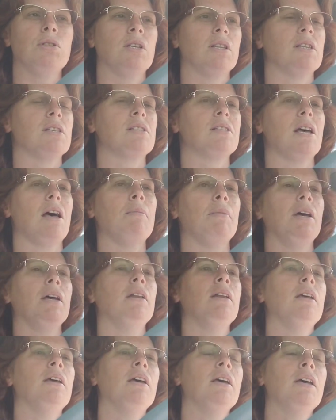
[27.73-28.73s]
to the
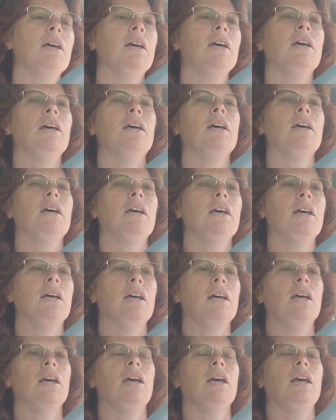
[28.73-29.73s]
summit.
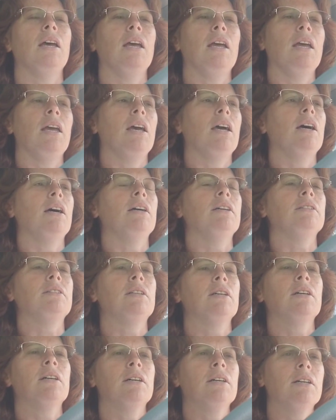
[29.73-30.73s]
And
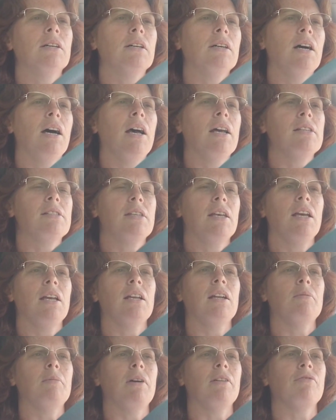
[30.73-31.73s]
I say
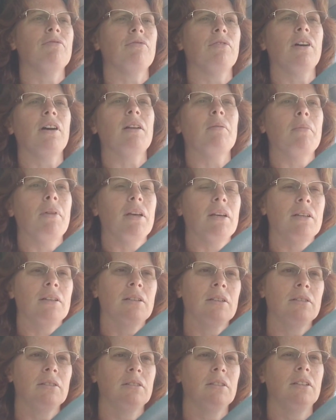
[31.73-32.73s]
to my friend, I'm like,
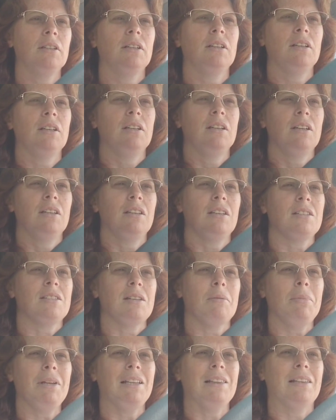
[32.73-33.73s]
there's
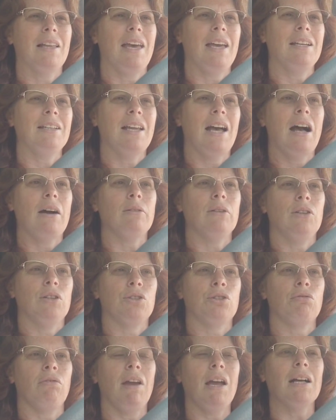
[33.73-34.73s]
somebody laying down in the
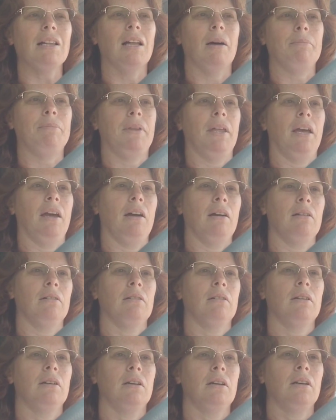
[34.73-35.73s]
trail up there.
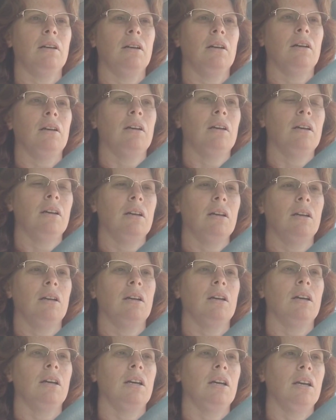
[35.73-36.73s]

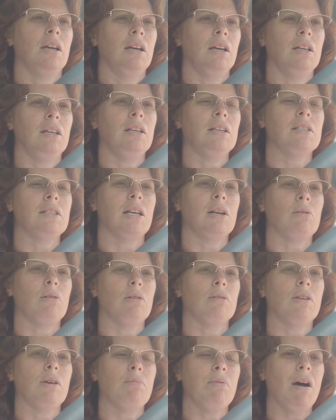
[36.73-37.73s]
And he's like,
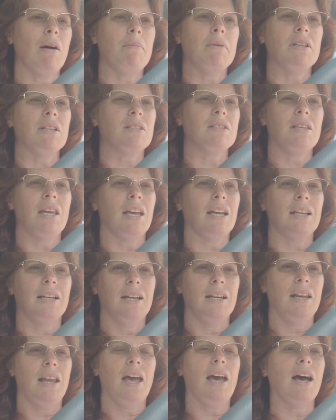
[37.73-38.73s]
well, they're probably just taking
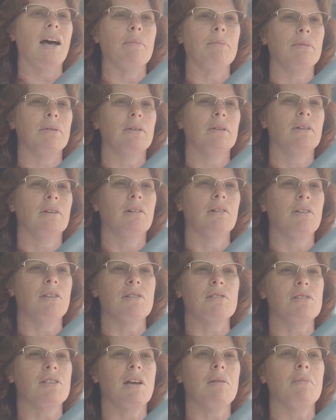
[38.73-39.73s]
a nap. Or
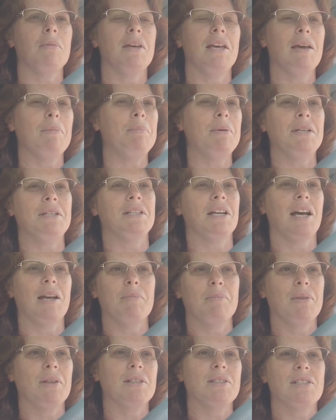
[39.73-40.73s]
there's some hippie
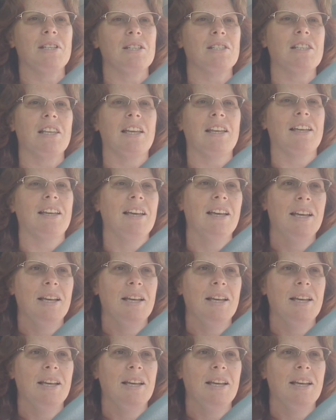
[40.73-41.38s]
type that's just like,